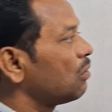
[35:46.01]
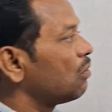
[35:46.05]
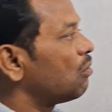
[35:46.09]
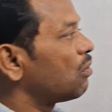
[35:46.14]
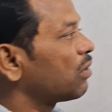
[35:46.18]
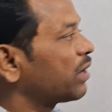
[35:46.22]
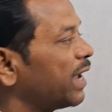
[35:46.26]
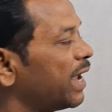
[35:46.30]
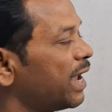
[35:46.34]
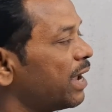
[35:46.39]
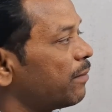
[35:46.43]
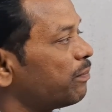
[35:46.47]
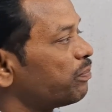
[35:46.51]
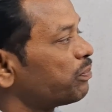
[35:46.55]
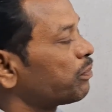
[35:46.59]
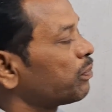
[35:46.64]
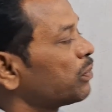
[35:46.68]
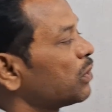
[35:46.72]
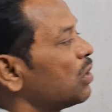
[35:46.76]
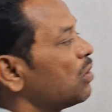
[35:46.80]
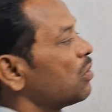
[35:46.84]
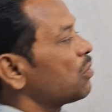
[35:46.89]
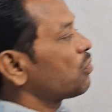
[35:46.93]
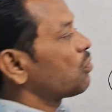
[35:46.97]
Okay,
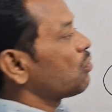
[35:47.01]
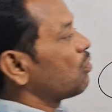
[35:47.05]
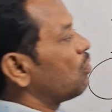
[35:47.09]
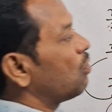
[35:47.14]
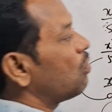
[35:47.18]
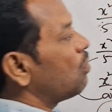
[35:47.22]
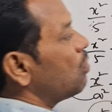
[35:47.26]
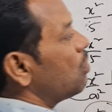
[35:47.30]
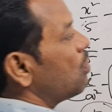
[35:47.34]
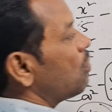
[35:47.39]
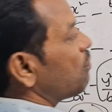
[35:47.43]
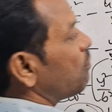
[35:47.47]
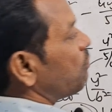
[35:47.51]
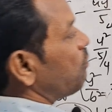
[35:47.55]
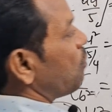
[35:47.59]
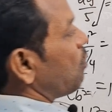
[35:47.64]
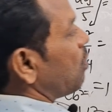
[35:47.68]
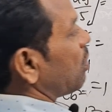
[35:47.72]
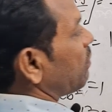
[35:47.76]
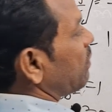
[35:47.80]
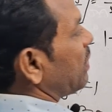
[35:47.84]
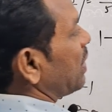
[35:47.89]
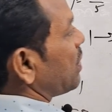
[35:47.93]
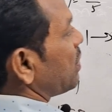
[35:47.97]
so
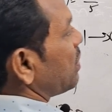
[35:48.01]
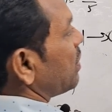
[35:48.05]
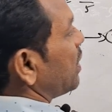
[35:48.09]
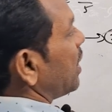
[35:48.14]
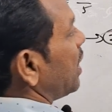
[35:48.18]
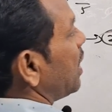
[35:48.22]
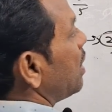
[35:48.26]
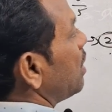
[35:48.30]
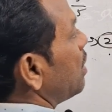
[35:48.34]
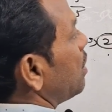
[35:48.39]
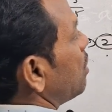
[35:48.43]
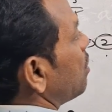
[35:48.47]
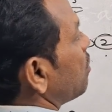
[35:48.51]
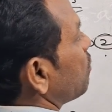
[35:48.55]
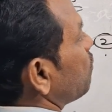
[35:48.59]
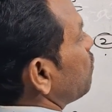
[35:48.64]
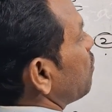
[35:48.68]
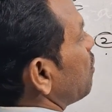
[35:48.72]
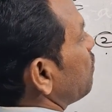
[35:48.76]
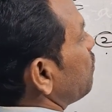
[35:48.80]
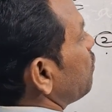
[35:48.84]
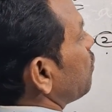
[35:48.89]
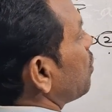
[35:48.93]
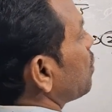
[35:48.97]
4 ones are
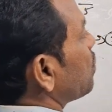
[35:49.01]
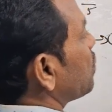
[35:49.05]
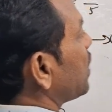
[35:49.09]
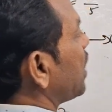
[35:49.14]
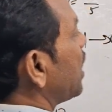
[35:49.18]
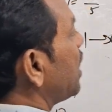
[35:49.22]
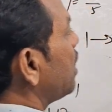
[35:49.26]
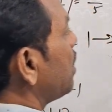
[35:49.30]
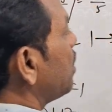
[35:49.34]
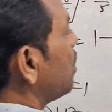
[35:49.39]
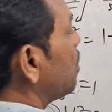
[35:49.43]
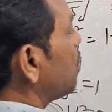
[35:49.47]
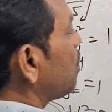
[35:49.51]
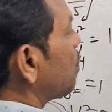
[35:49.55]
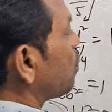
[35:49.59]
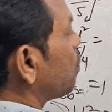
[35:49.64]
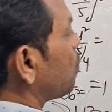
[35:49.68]
4 fours are,